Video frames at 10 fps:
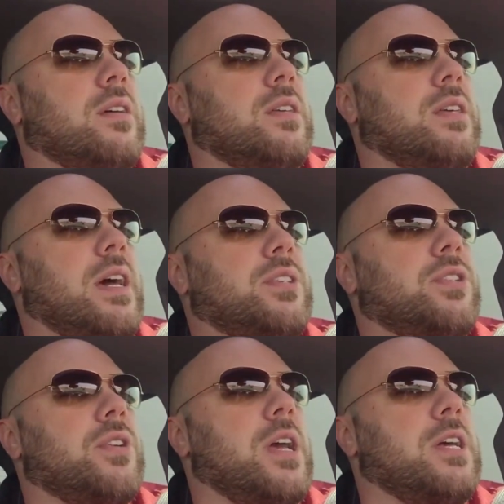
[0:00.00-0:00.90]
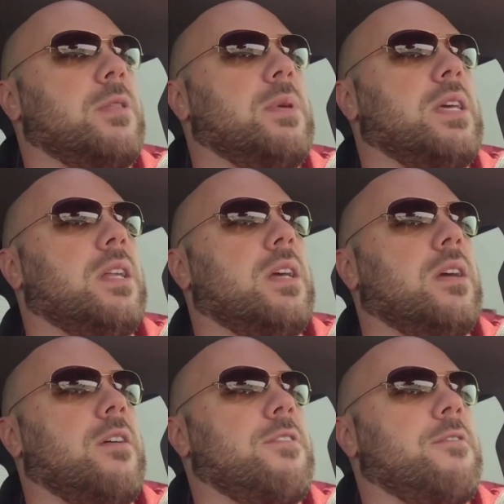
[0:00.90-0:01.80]
yesterday in the beginning
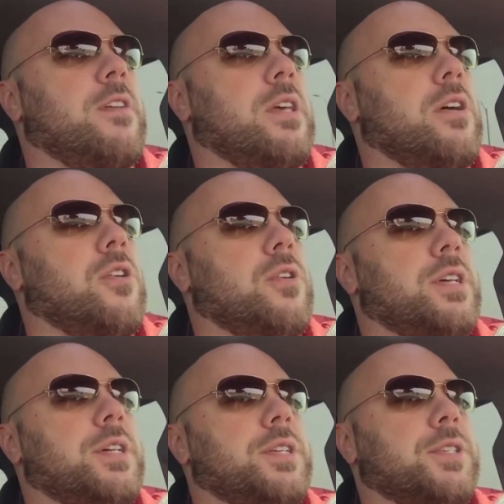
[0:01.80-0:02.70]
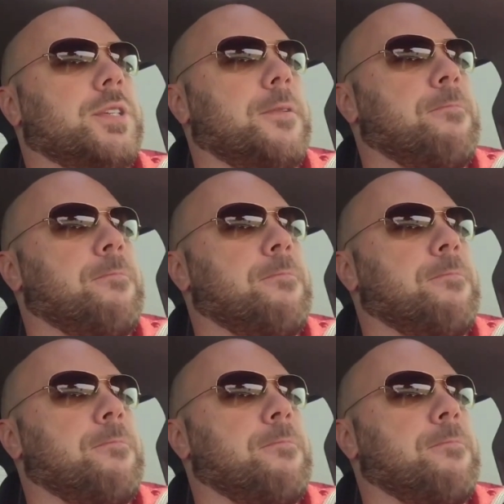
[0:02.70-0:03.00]
of the video is